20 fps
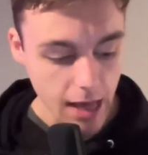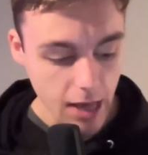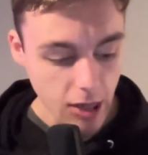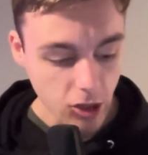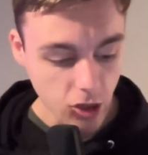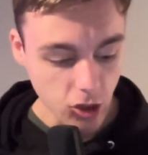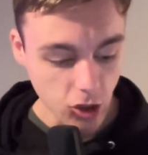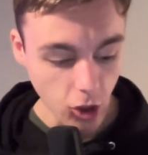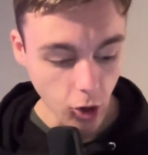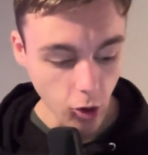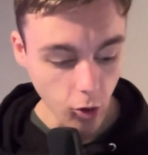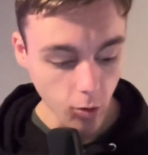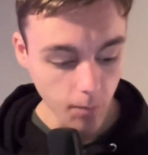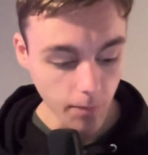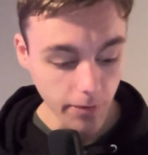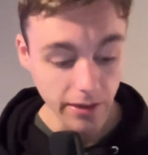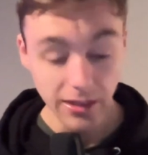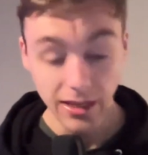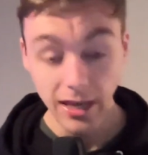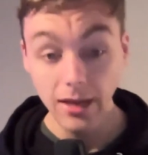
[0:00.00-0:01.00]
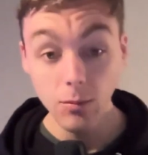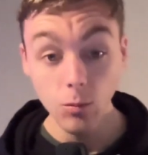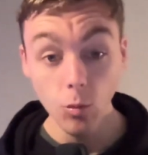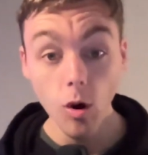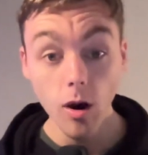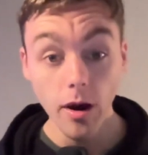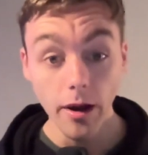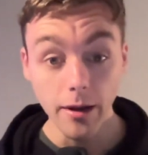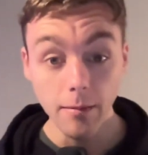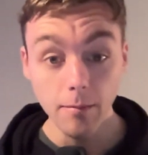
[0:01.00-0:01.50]
So game
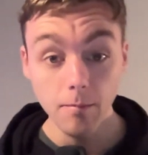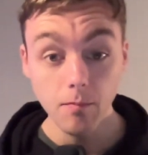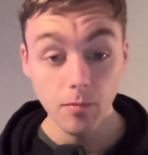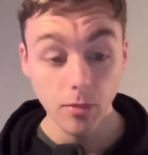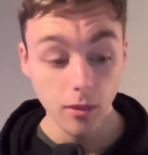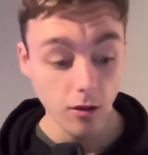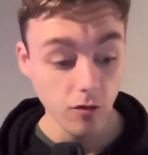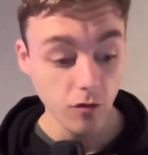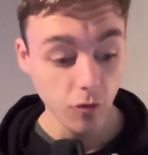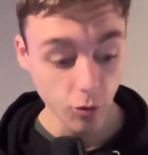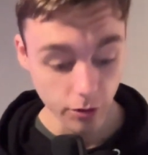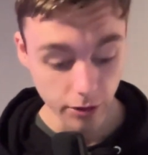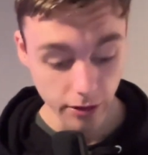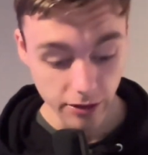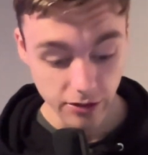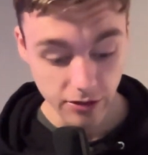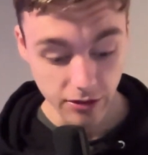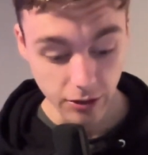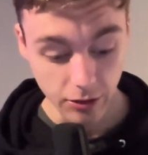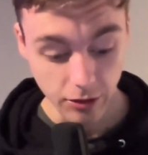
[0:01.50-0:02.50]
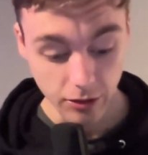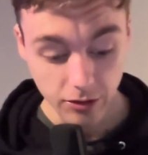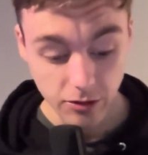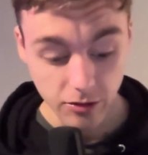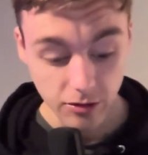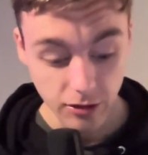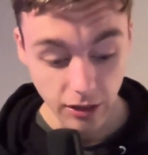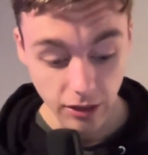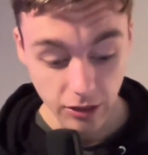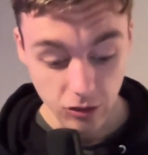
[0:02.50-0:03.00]
one for this
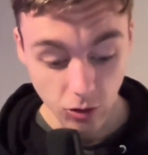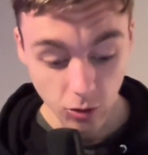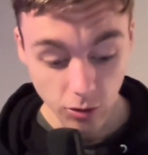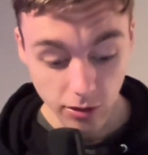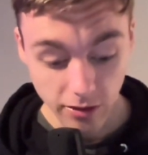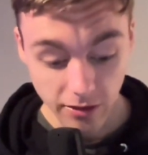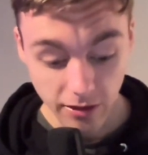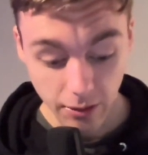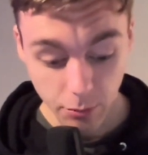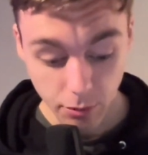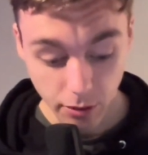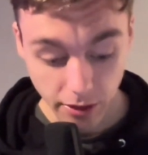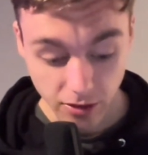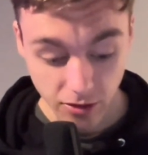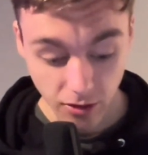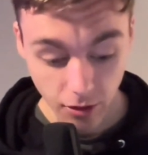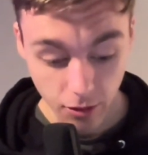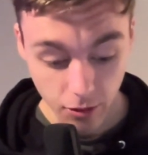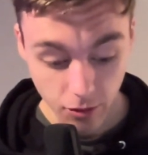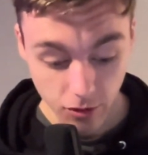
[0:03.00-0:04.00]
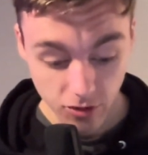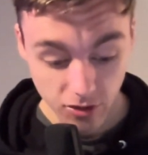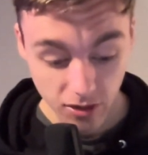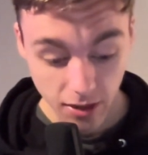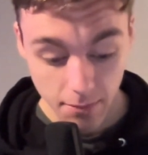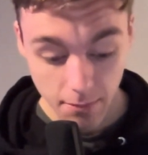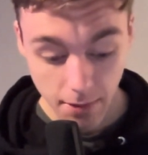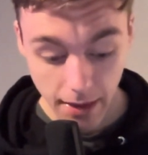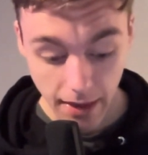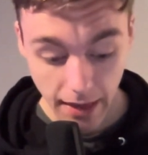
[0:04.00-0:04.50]
series, it's going to take place on Thursday,
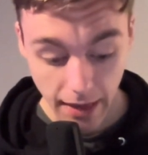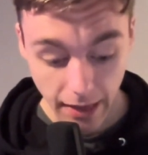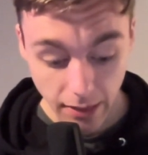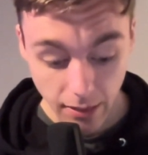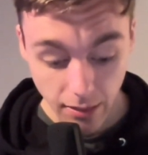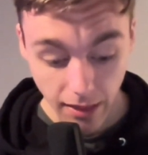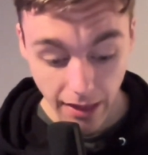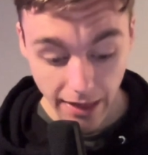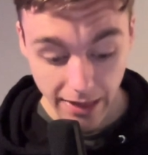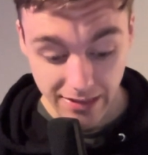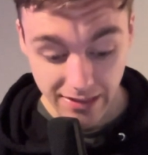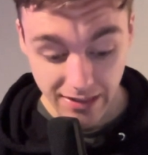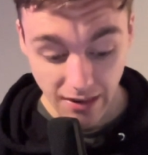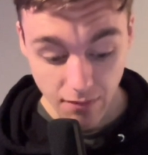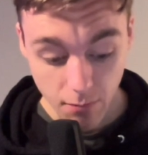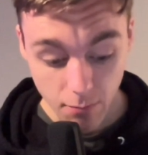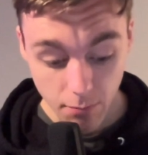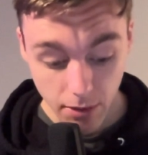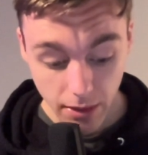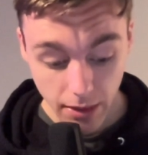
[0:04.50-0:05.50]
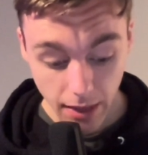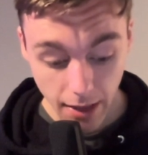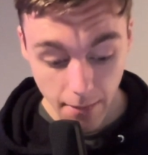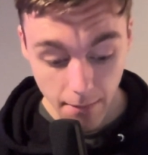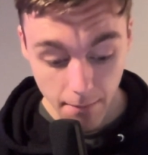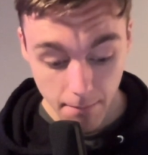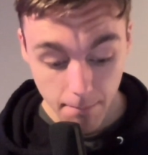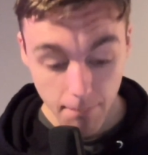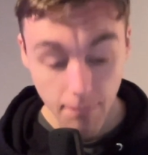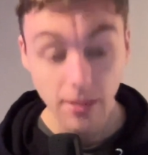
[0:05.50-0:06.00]
May 8th at 7
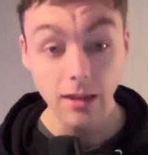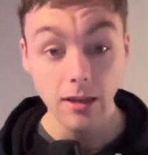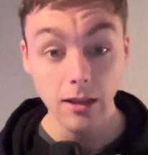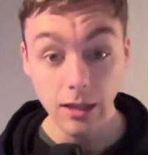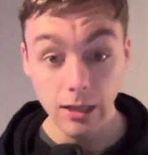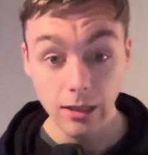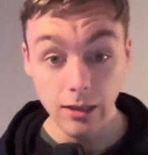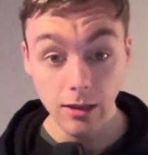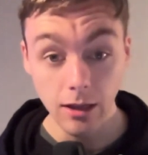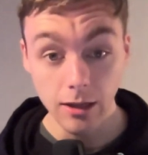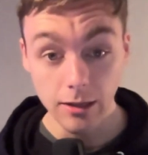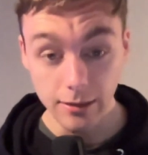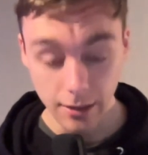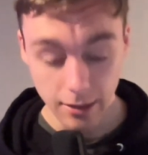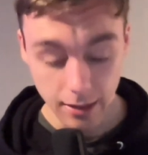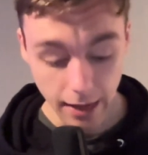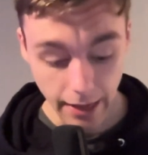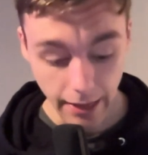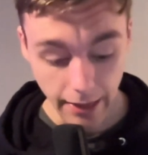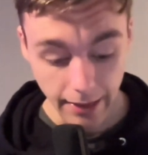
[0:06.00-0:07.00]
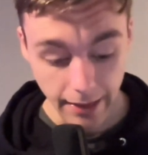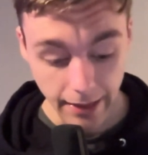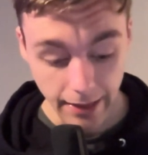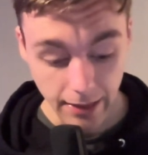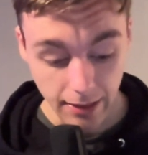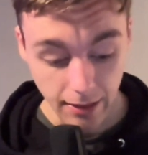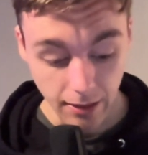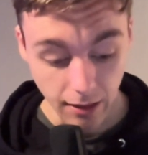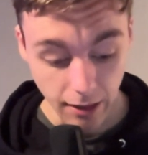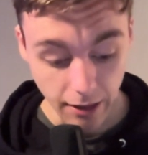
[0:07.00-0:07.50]
p.m. in London at
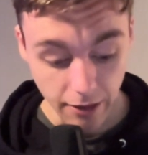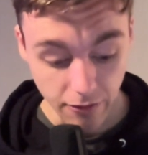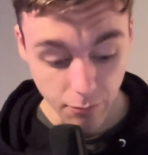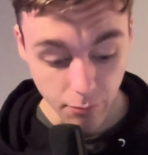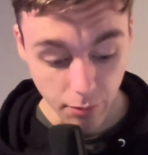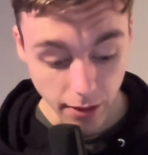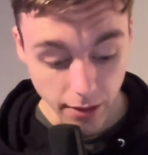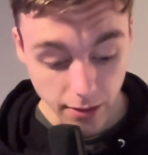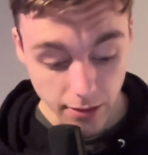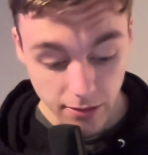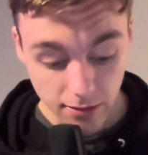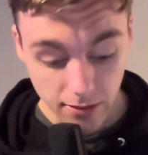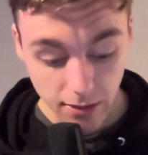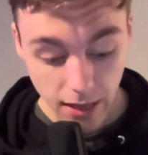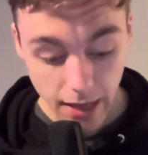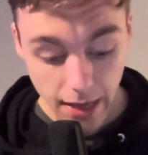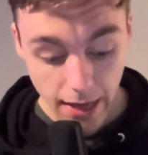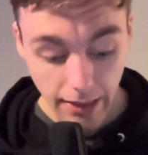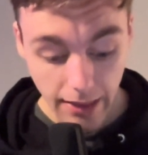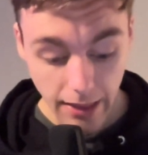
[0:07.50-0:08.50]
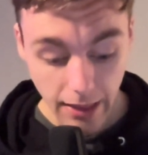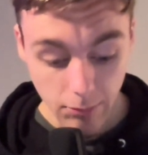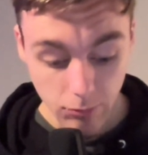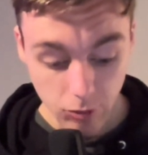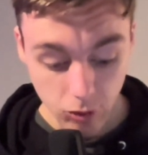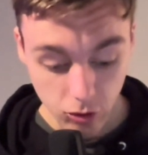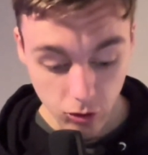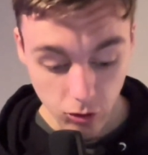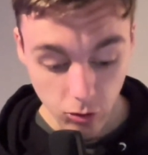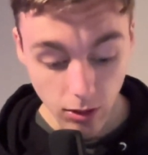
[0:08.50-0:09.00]
Canada Life Place. Game
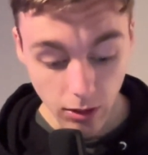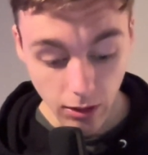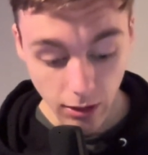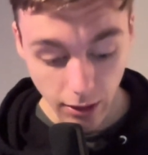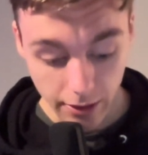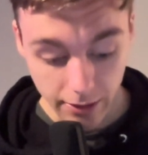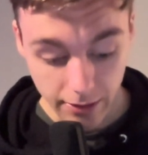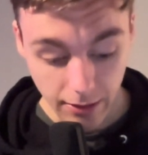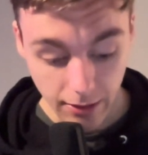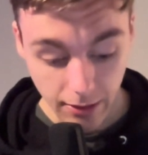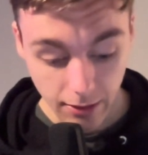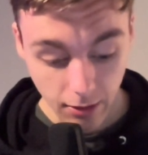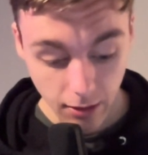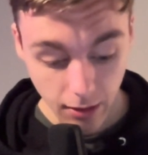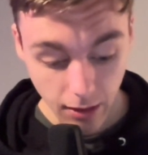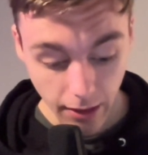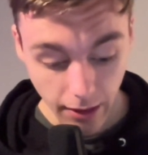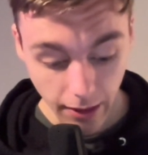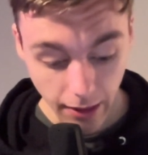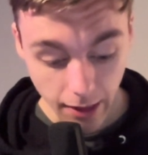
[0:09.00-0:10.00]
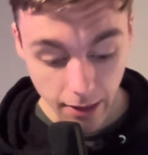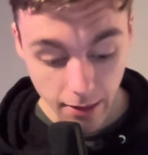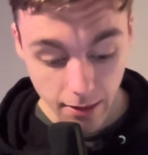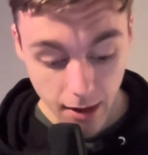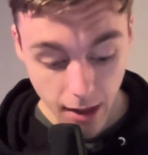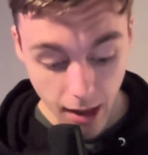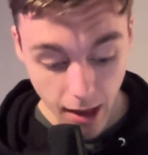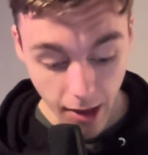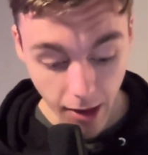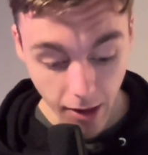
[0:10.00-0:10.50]
two in London
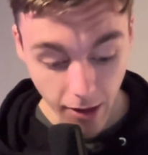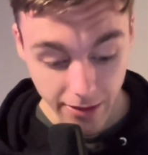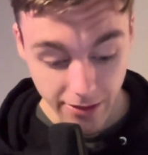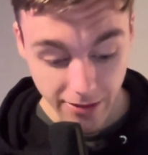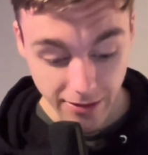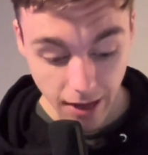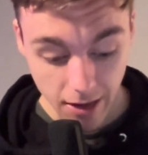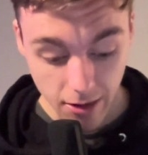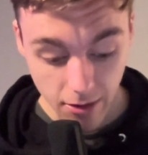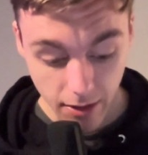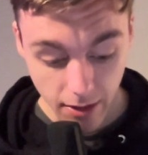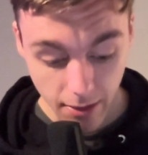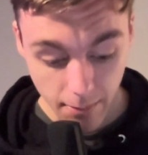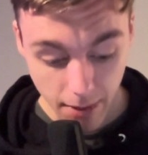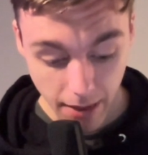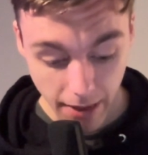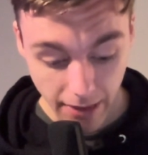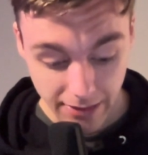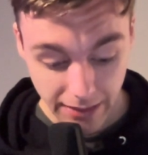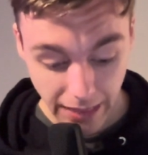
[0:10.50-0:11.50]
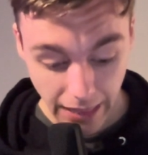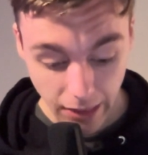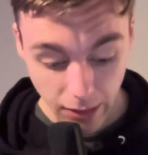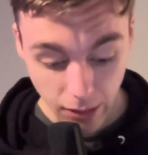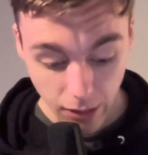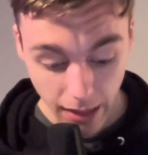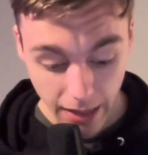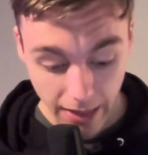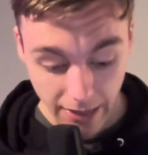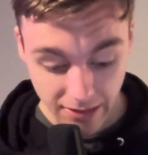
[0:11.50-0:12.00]
again on Saturday, May
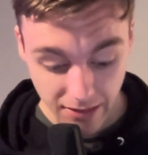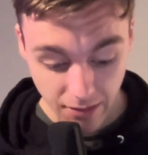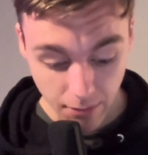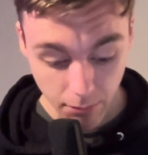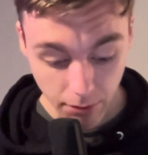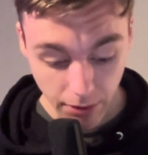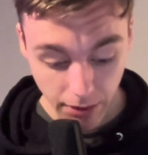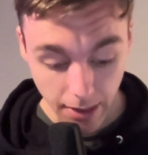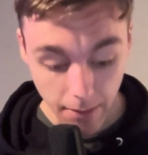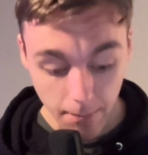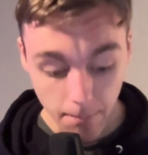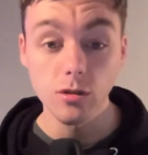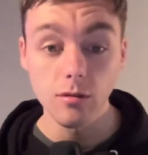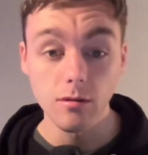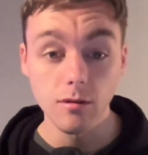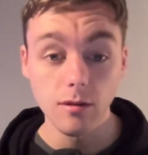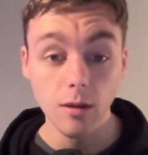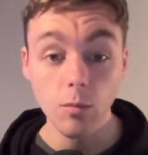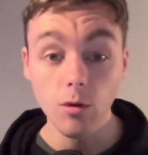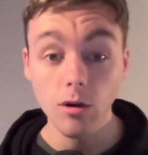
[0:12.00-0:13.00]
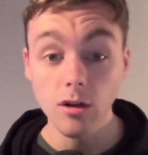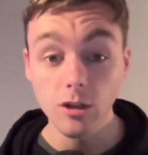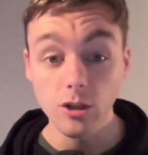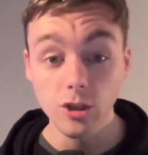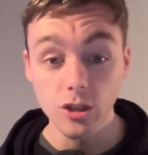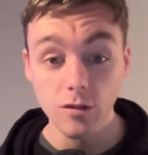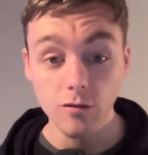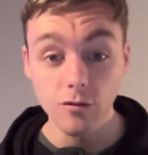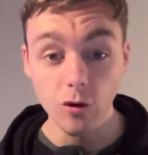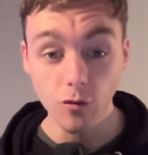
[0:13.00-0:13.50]
10th at 7 p.m. Then we're going to
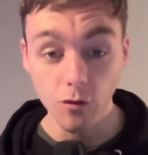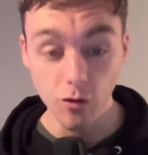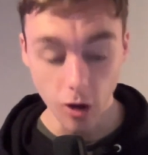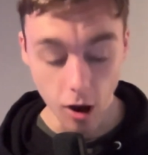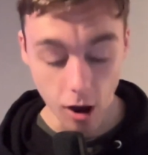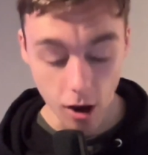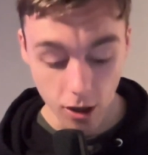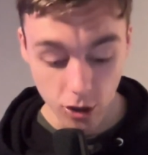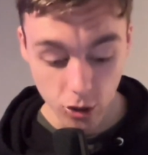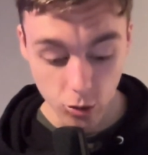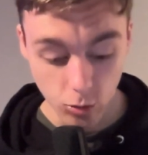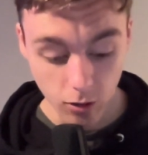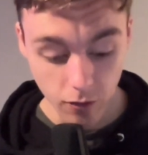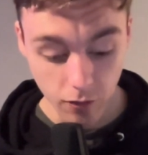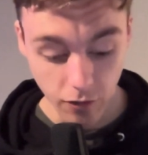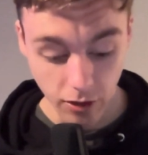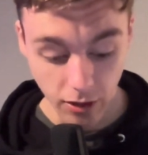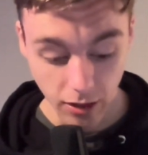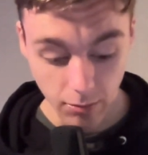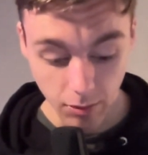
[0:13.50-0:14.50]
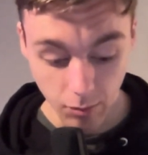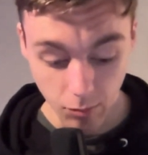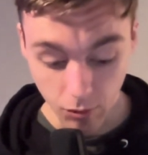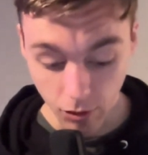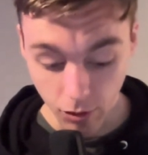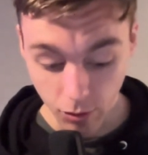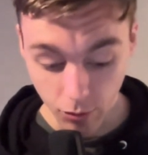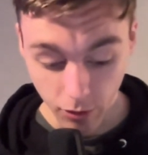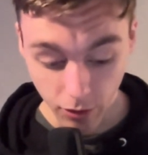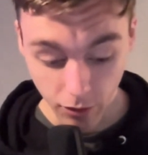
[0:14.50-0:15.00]
shift over to Oshawa for game number
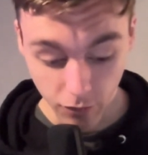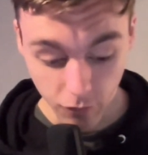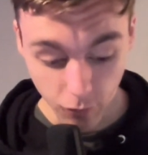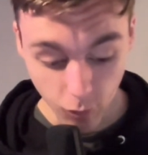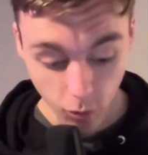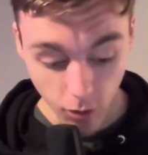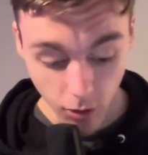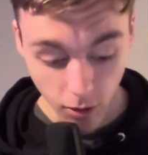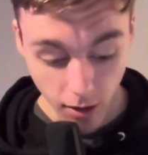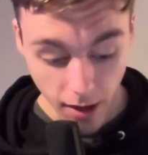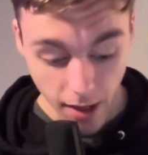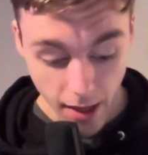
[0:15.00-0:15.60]
3 and 4.